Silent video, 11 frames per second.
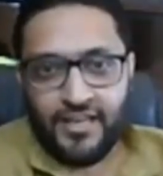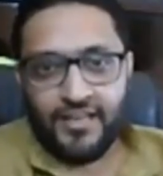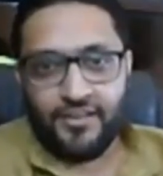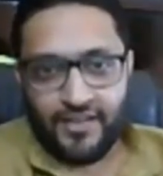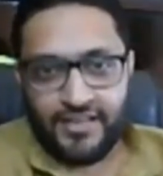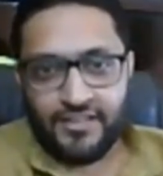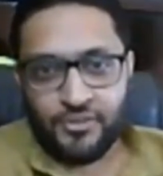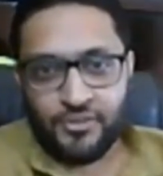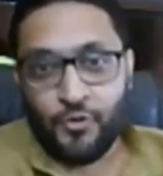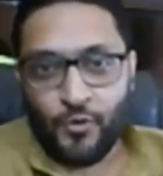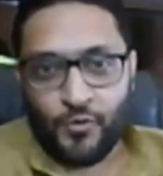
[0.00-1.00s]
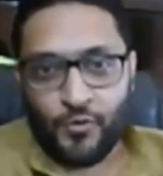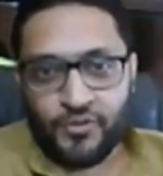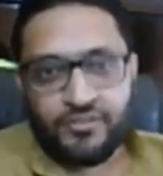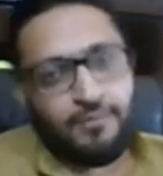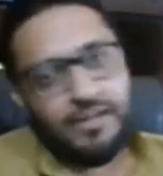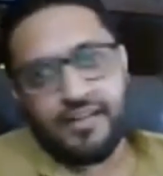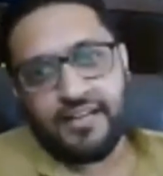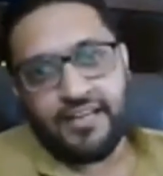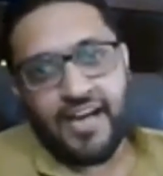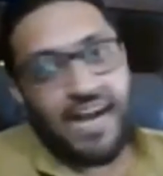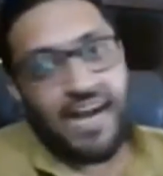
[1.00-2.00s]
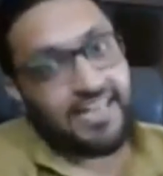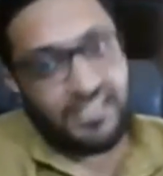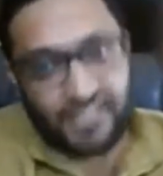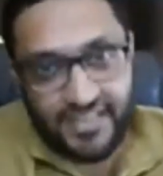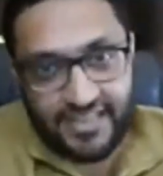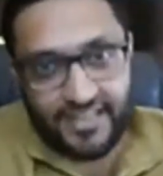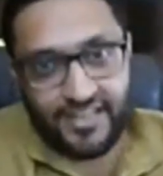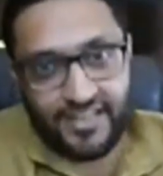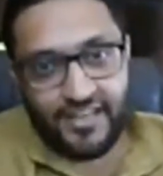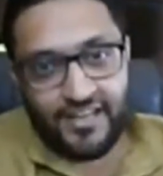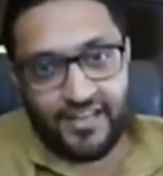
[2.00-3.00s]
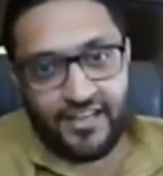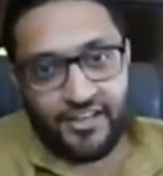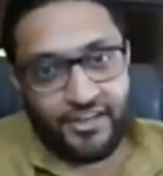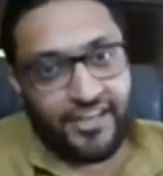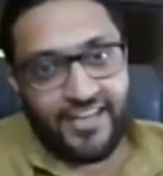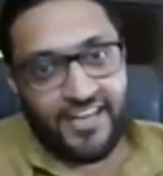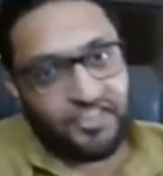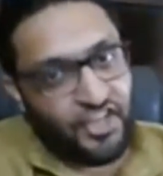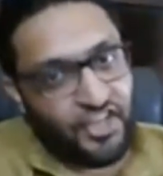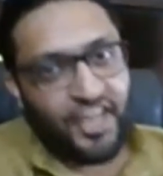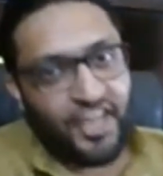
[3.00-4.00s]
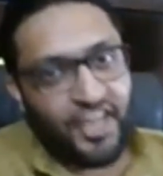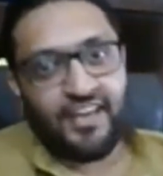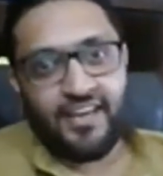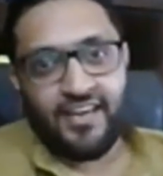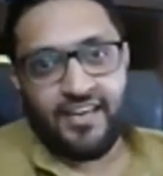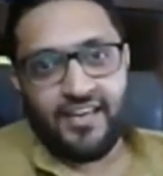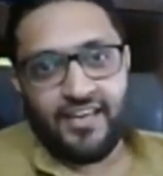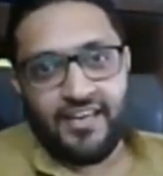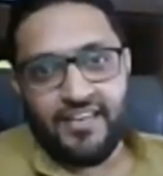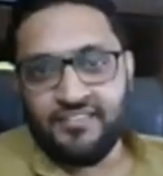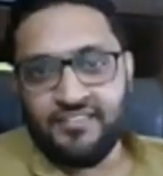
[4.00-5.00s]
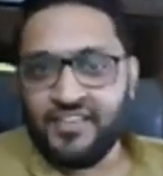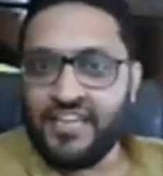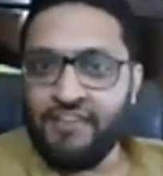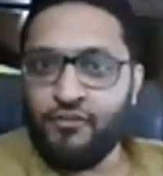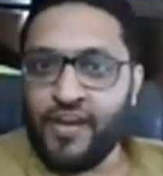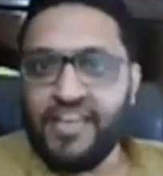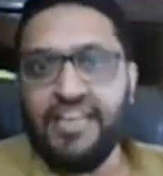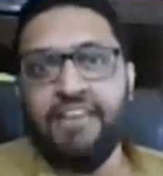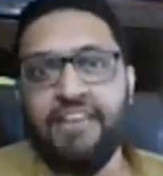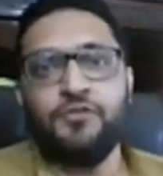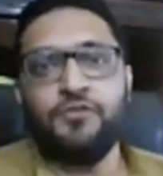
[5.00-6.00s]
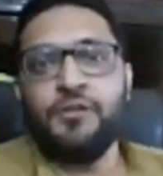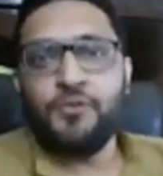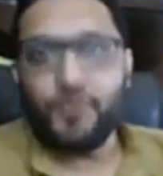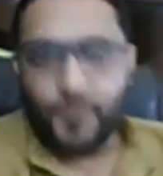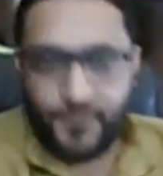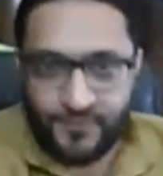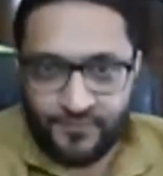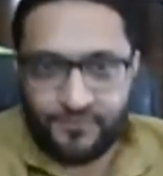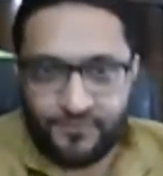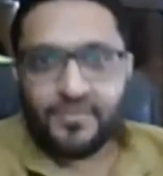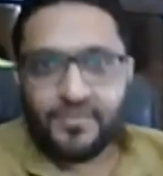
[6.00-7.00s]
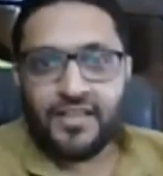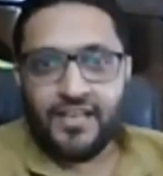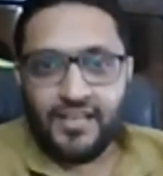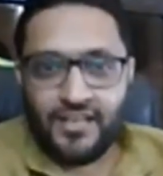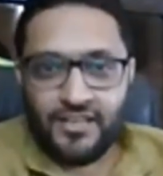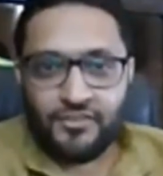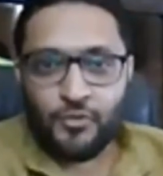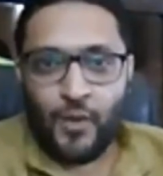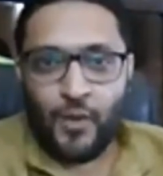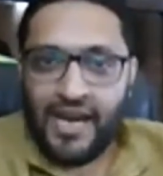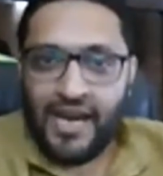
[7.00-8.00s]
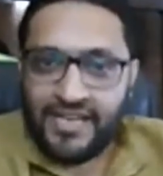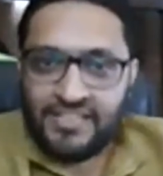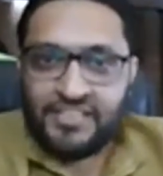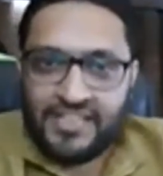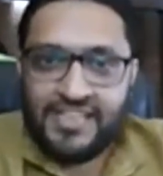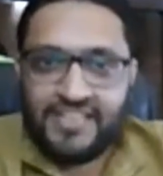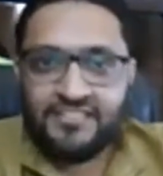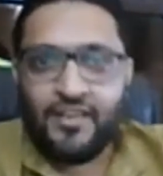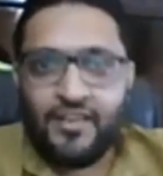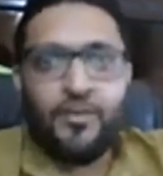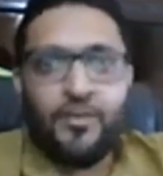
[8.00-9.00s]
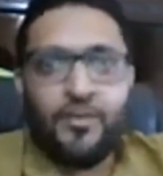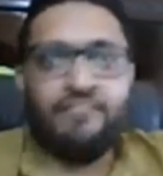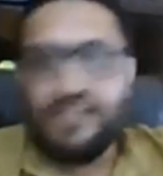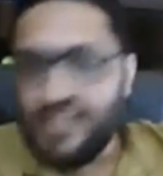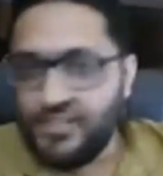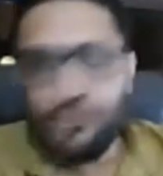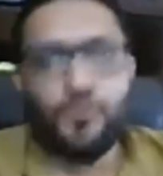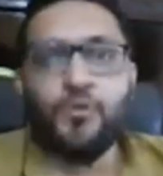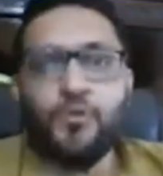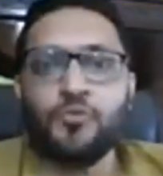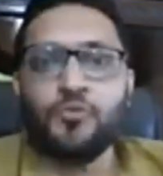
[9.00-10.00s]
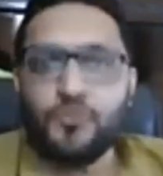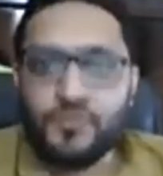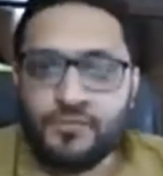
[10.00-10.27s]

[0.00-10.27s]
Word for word: right, to grow. Similarly, R&T, reading and thinking, is the key for any individual to grow. So R&T is the only way that you go through